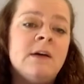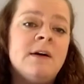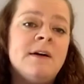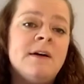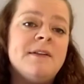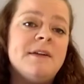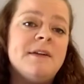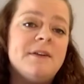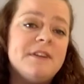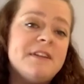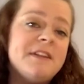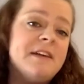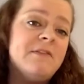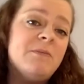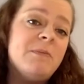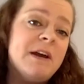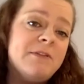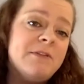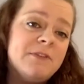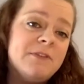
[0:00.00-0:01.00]
So I
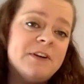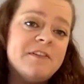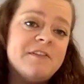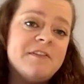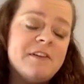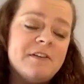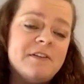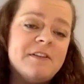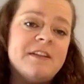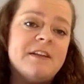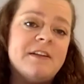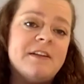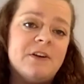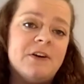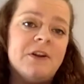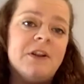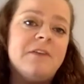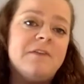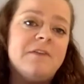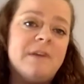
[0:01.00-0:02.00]
received my first dose in
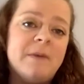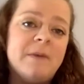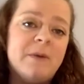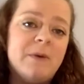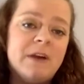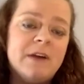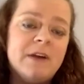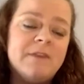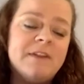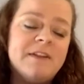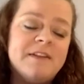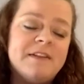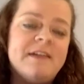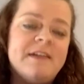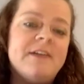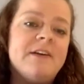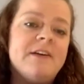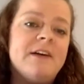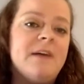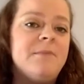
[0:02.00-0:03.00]
early February of this
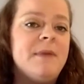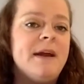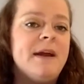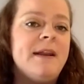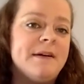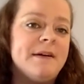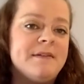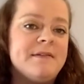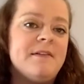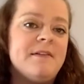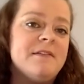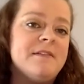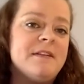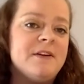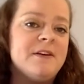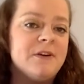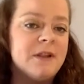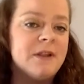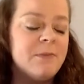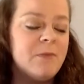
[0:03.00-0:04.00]
year and my next dose
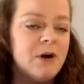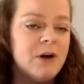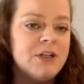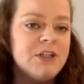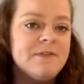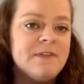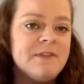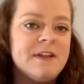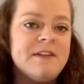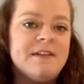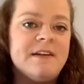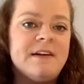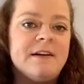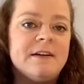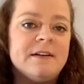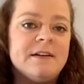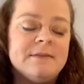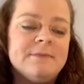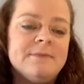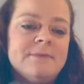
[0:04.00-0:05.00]
in early March of this year.